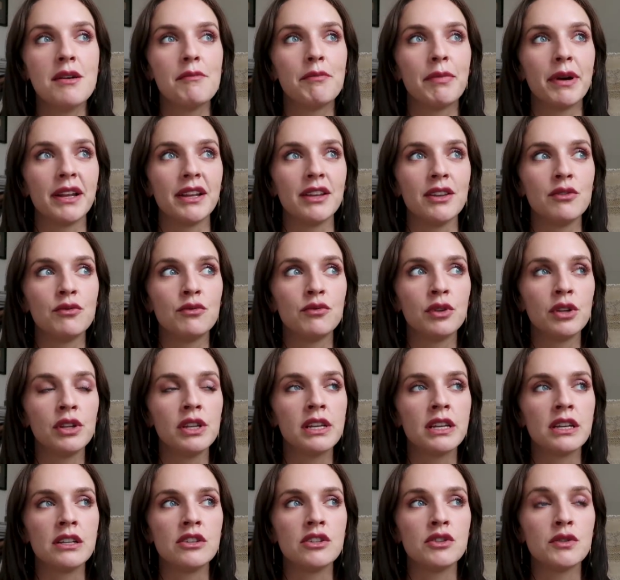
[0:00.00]
But you really
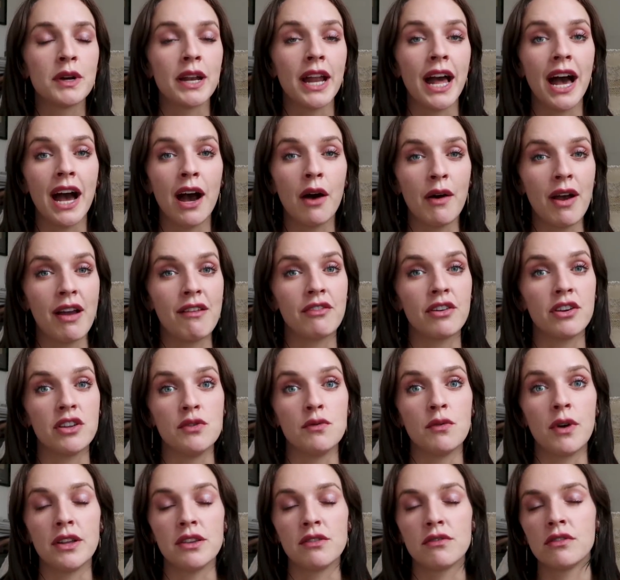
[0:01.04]
can do it however you
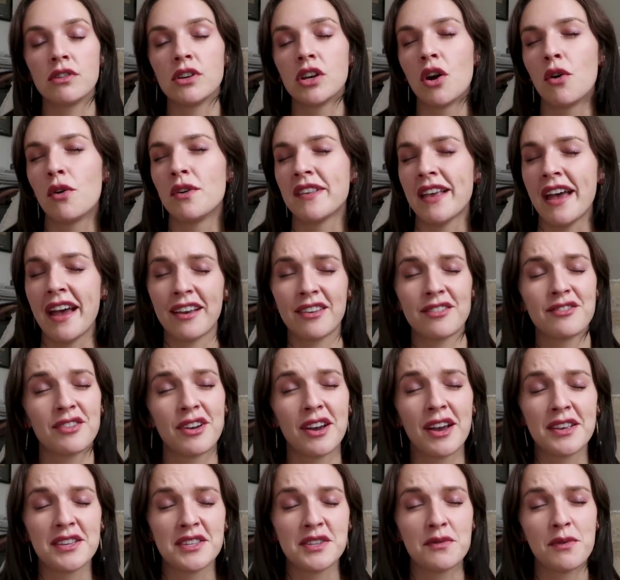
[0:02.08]
want. You can go as extra
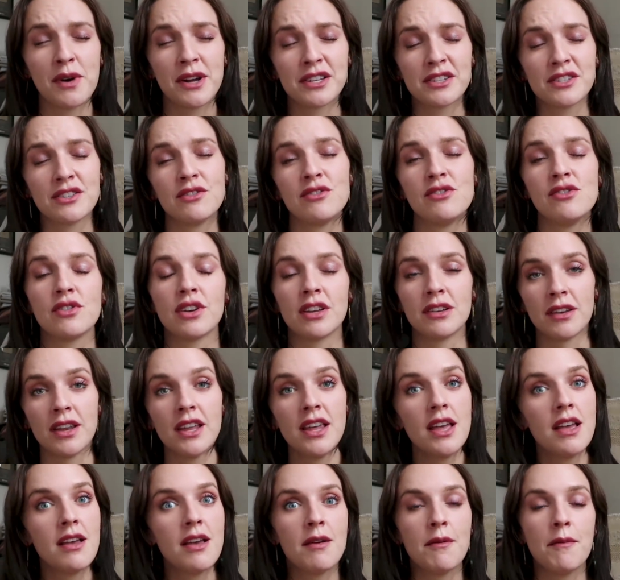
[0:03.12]
as you want to. You
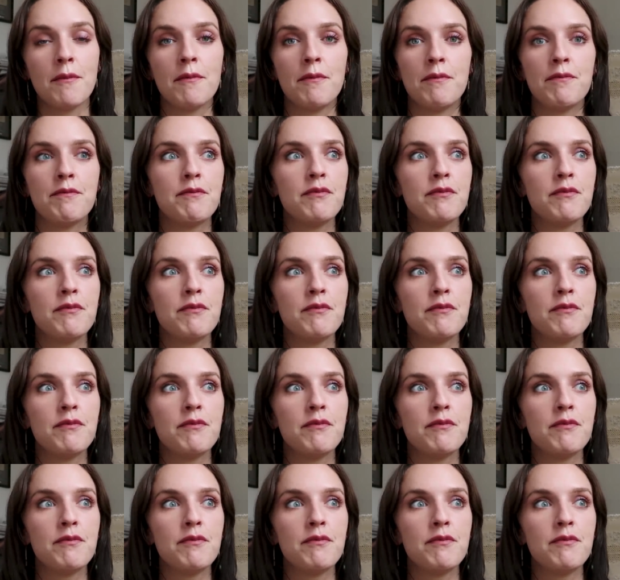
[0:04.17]
can